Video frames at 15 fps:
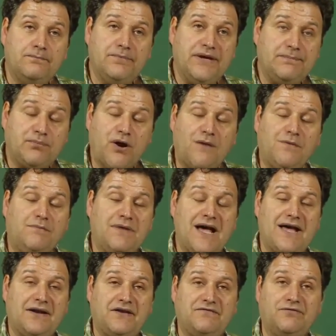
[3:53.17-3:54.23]
be
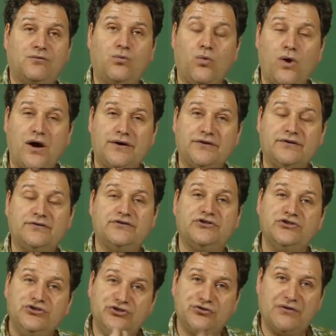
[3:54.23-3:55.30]
problematic for water
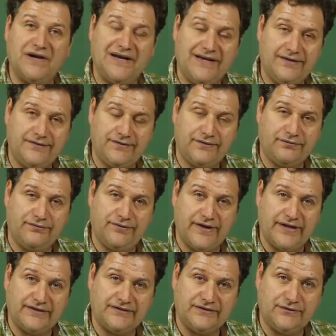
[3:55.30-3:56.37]
to drain through
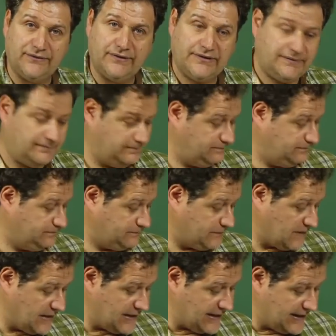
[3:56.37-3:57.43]
that soil.
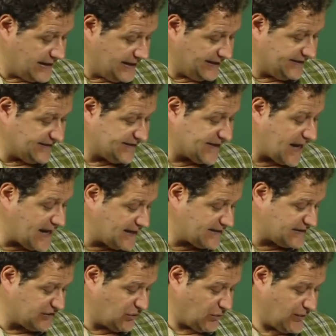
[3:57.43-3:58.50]
A
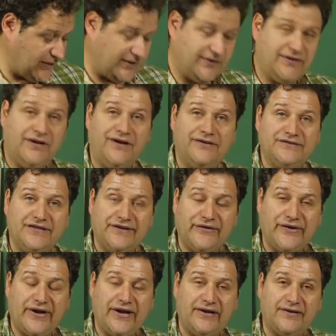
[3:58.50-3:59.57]
sand soil, on the
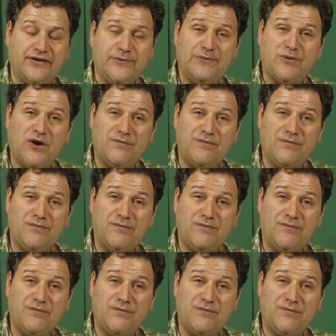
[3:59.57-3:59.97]
other hand, can be